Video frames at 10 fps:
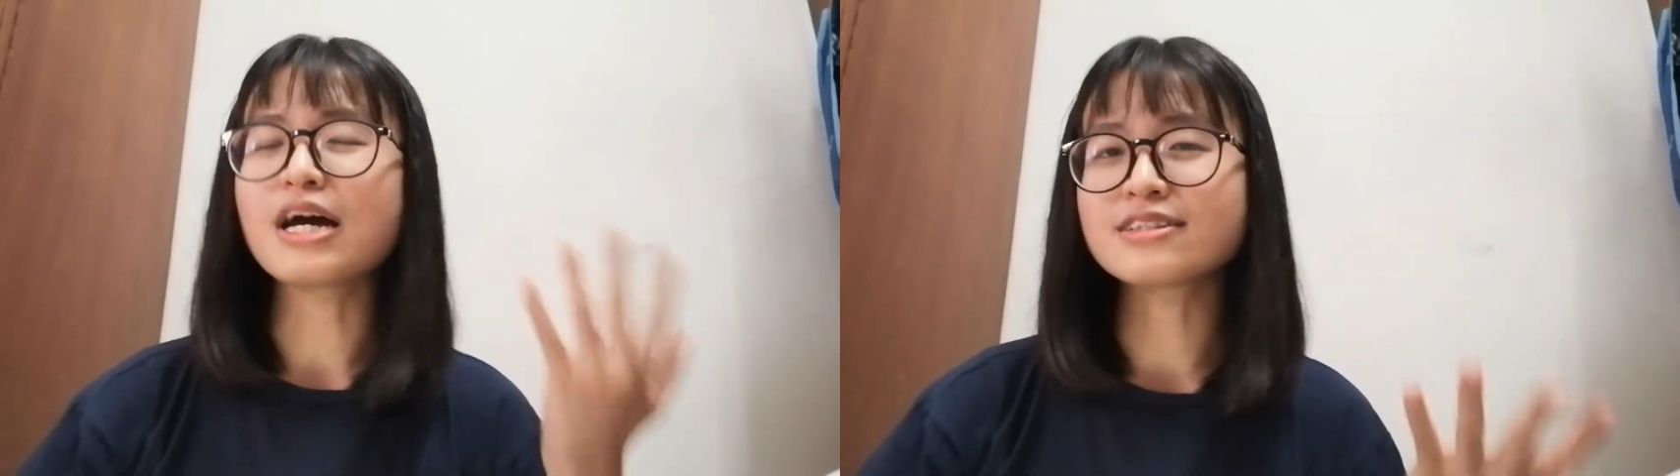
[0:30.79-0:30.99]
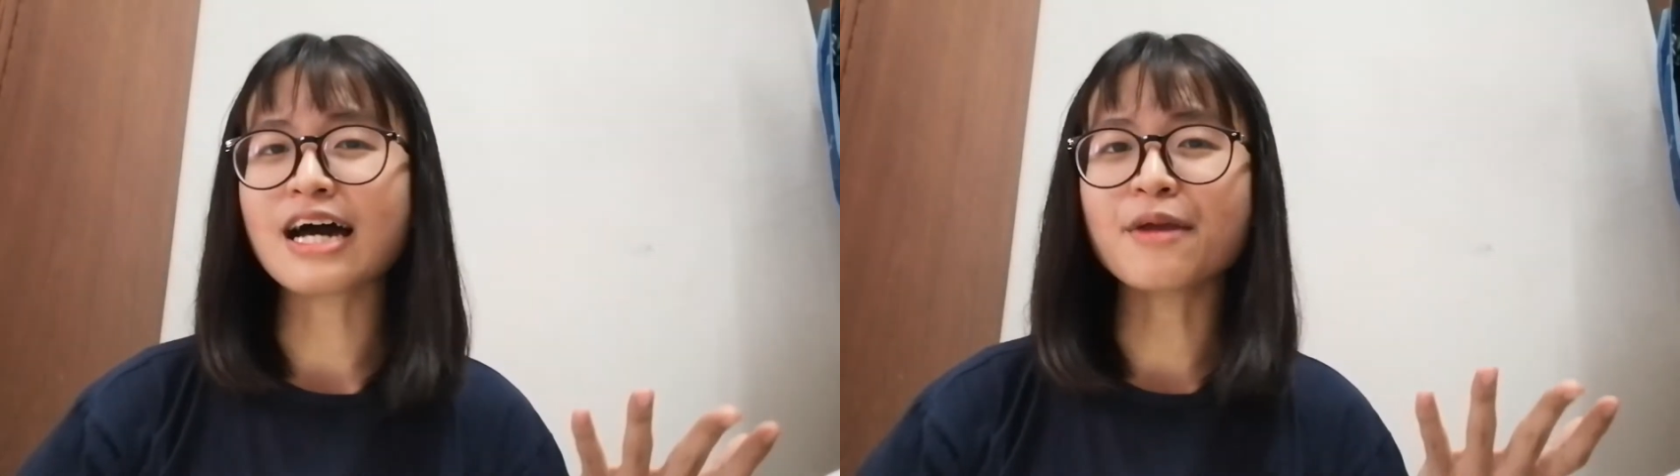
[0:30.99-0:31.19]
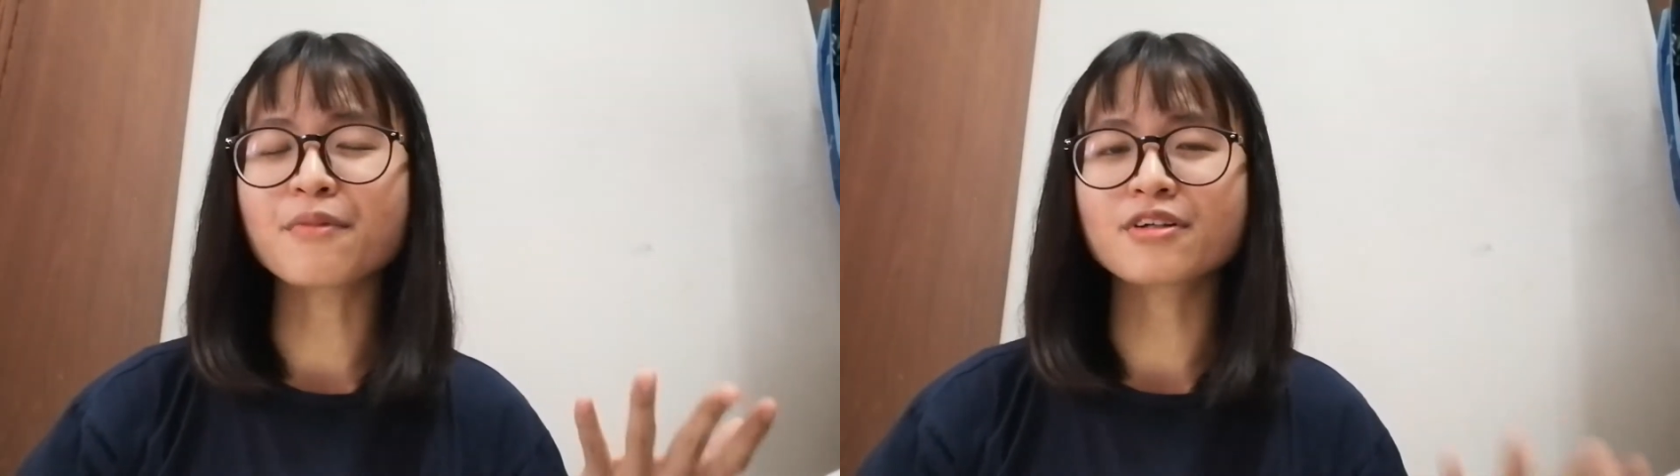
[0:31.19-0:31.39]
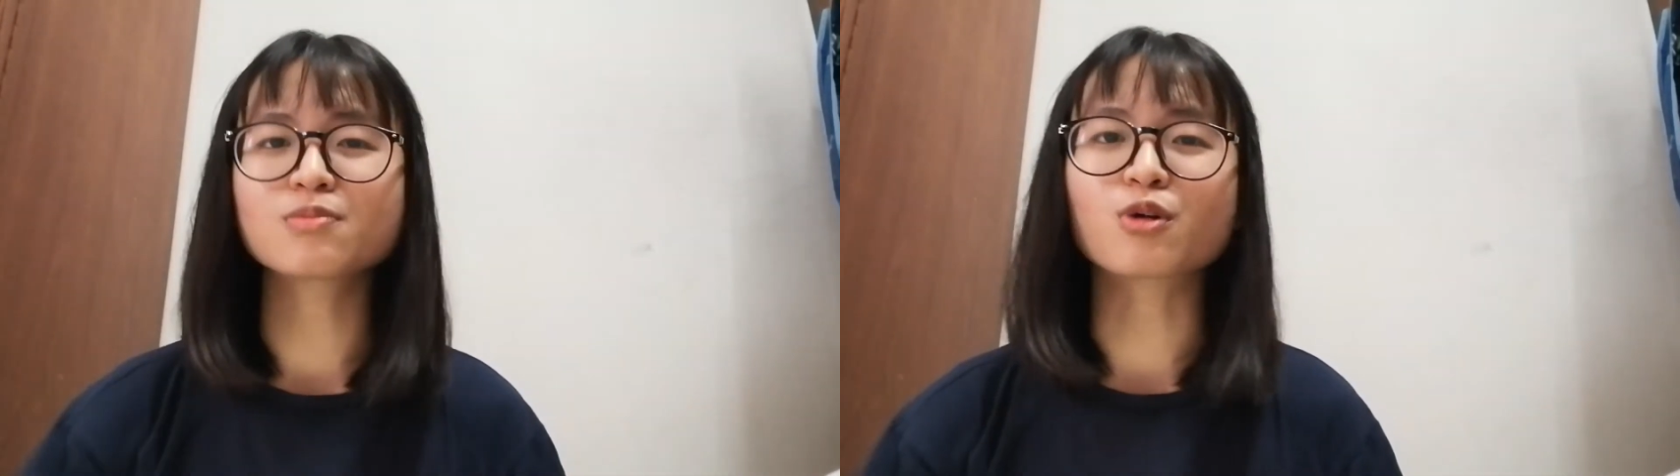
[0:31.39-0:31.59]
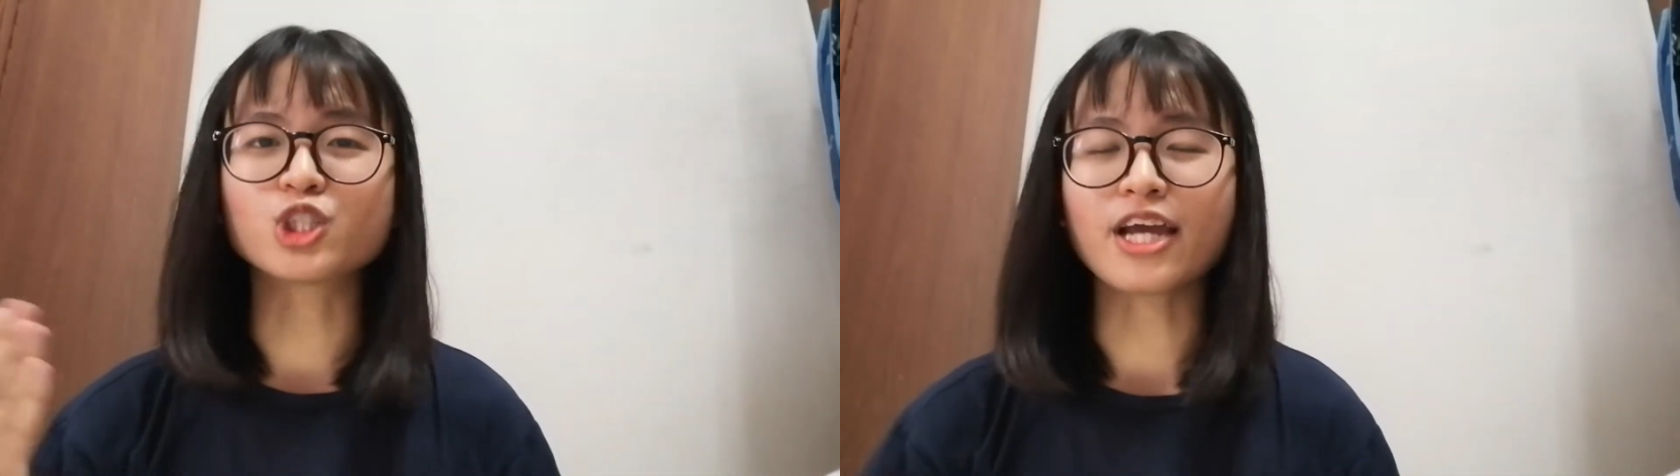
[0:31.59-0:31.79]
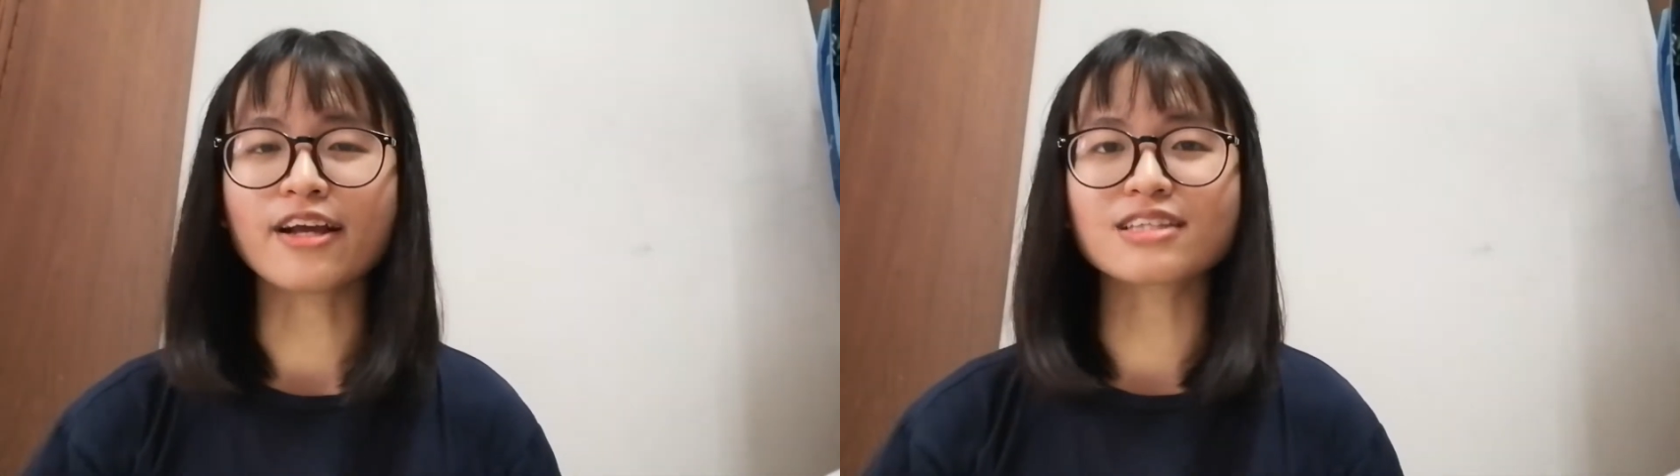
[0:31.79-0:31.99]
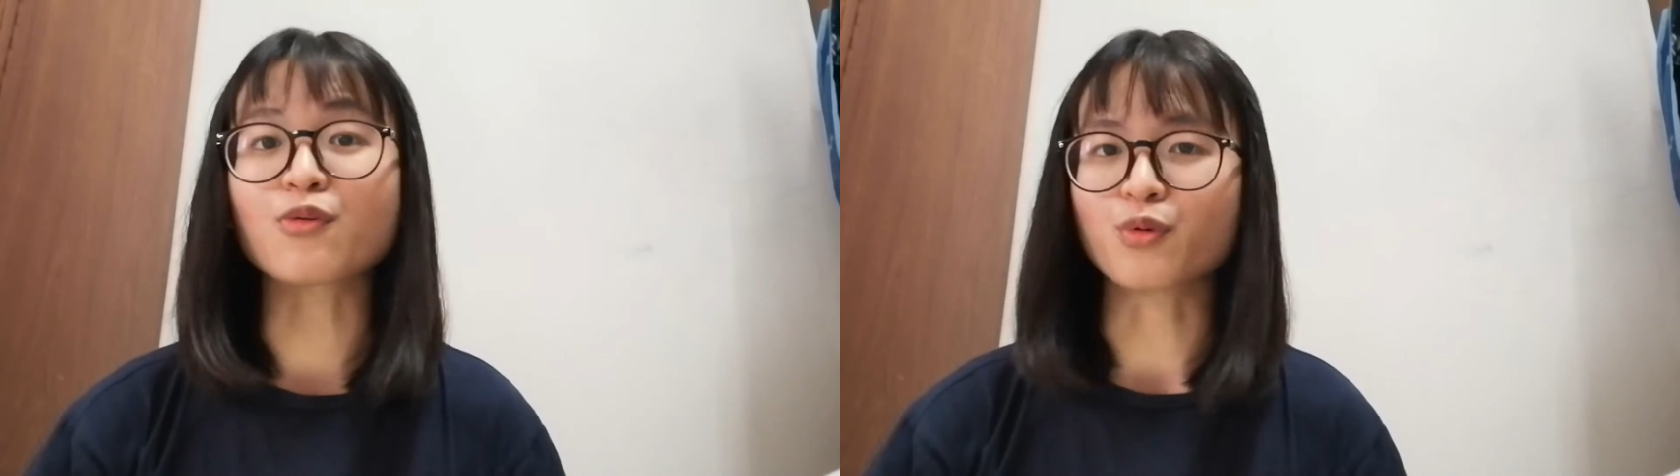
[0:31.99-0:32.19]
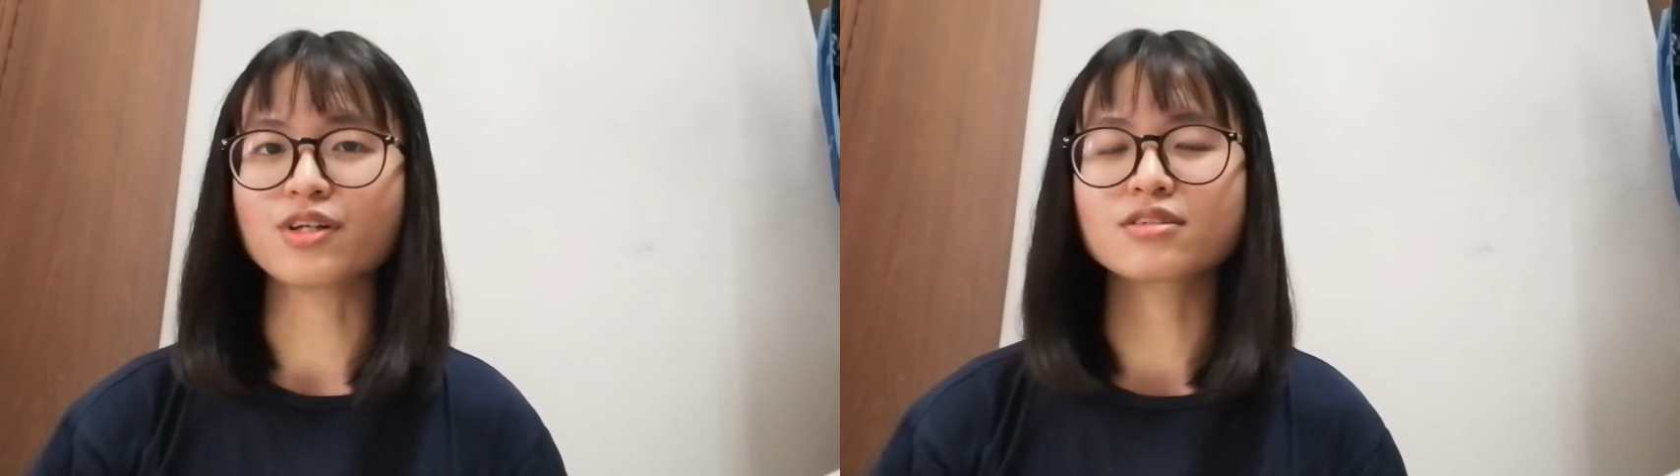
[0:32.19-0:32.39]
assignments, projects,
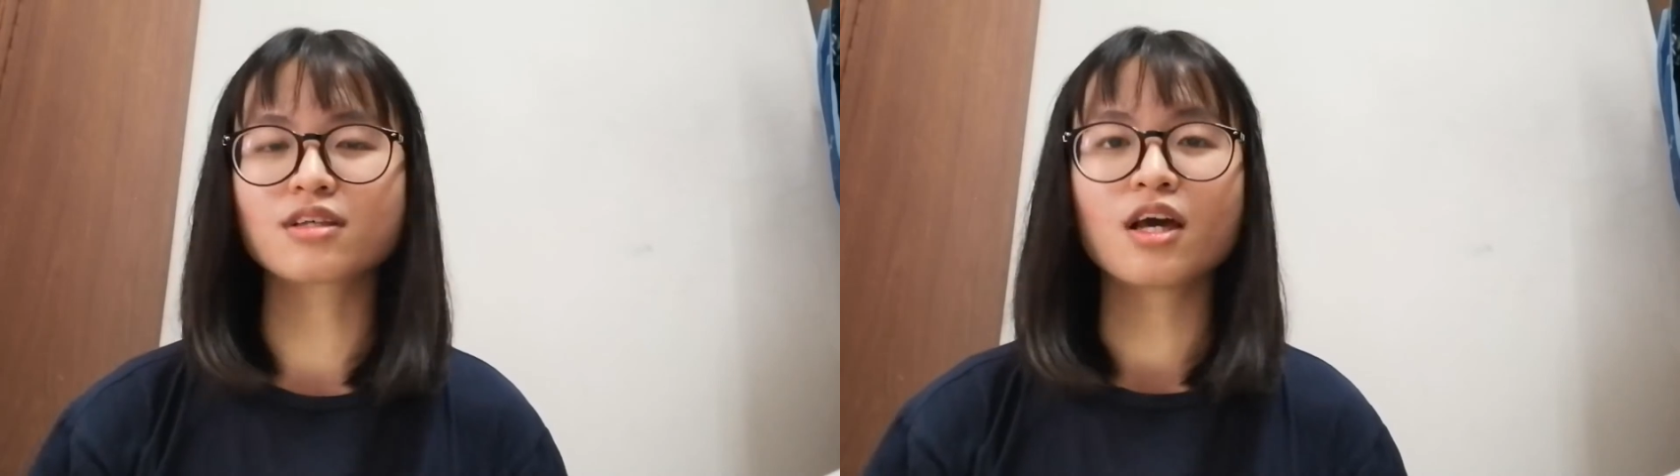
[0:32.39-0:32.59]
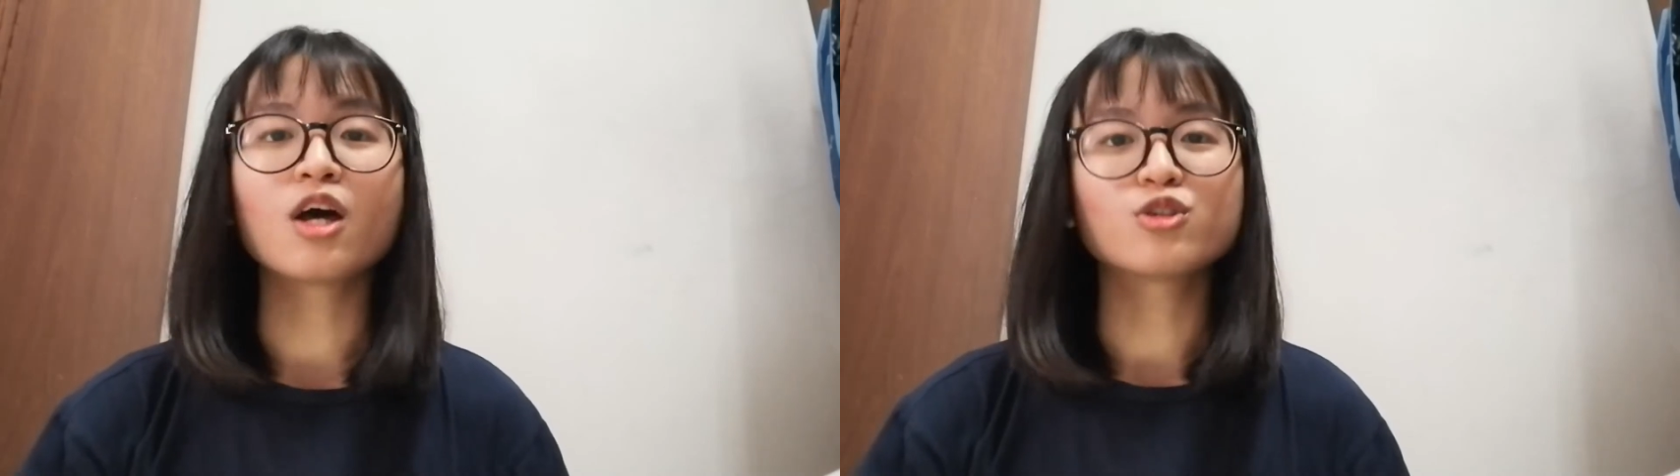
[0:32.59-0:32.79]
and works,